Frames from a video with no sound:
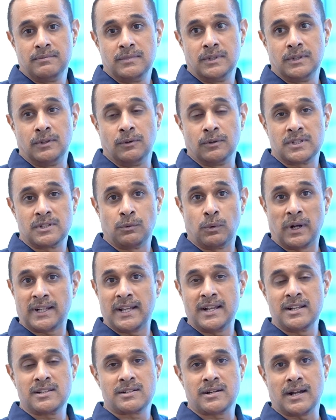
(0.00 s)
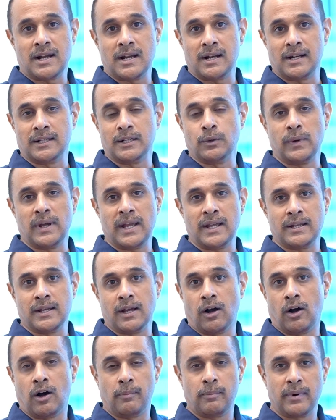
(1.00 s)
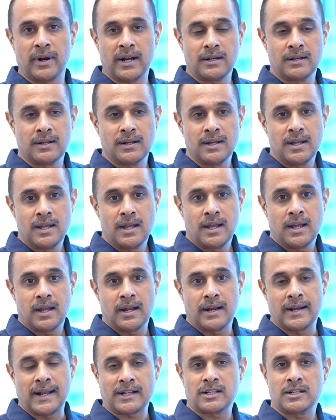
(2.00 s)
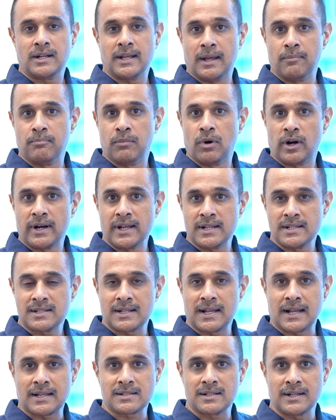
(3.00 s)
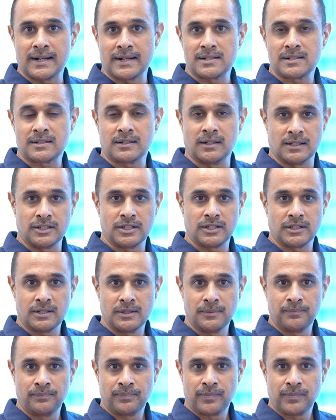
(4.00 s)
The working style and the way they operate, it actually embodies Castlight's culture.